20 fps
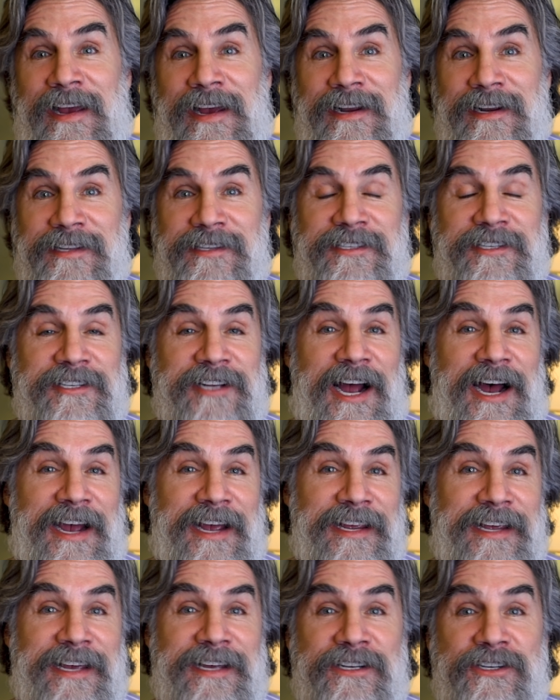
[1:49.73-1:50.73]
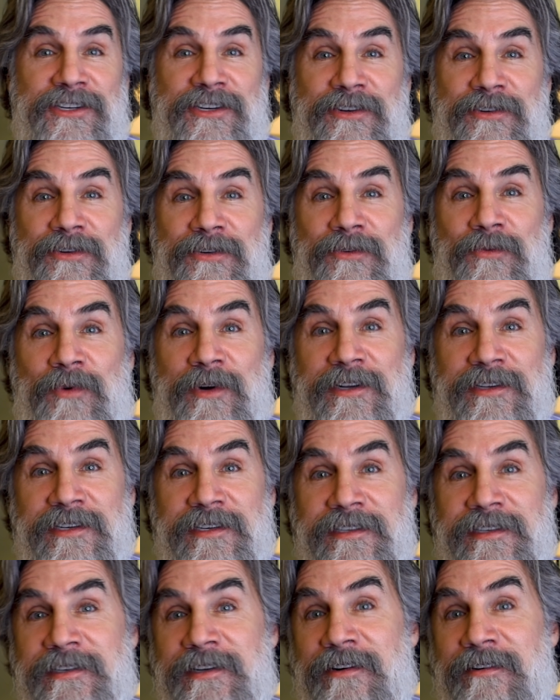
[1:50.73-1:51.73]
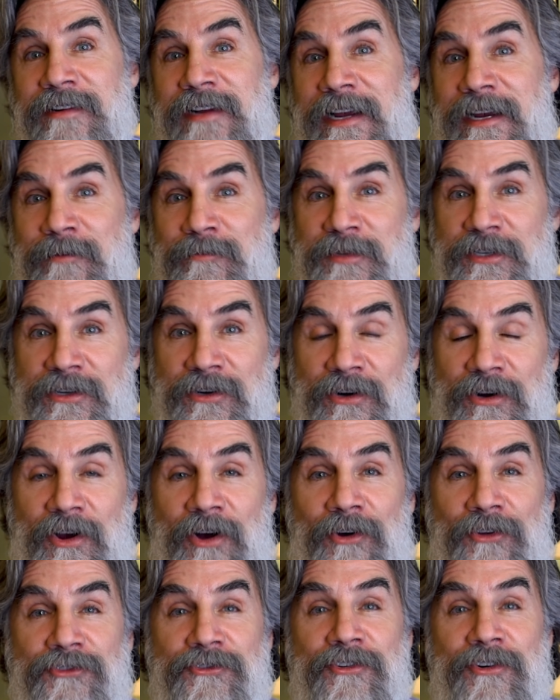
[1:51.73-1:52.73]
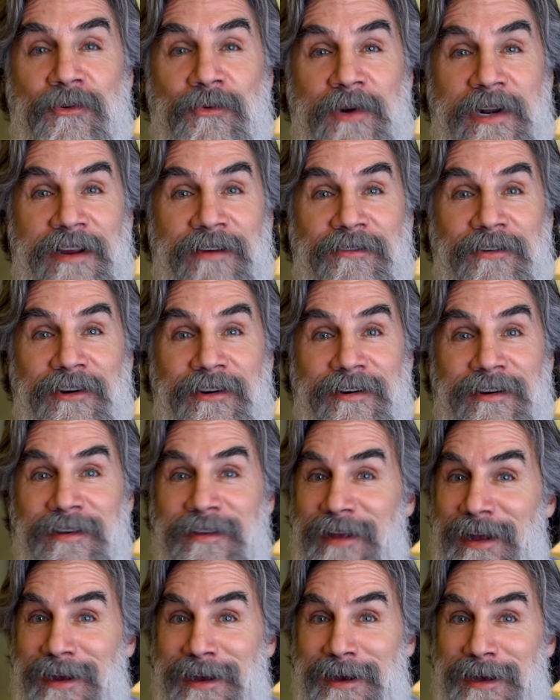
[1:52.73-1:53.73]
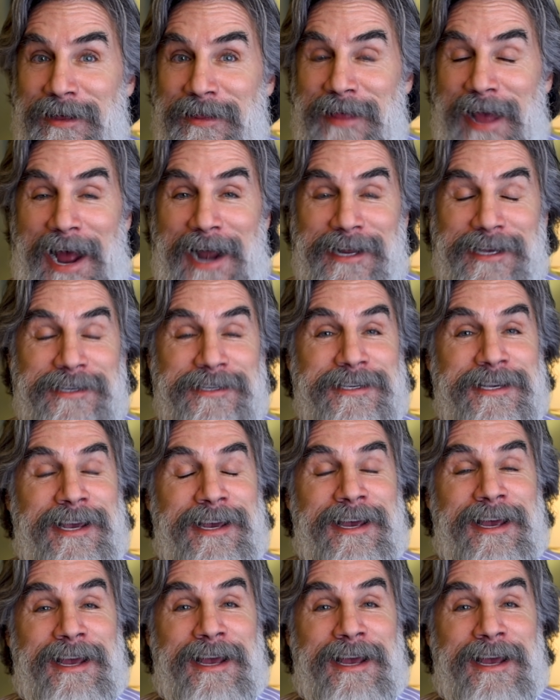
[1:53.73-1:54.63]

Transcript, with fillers: And it's tying into what is considered hipster culture, whatever uh, that is.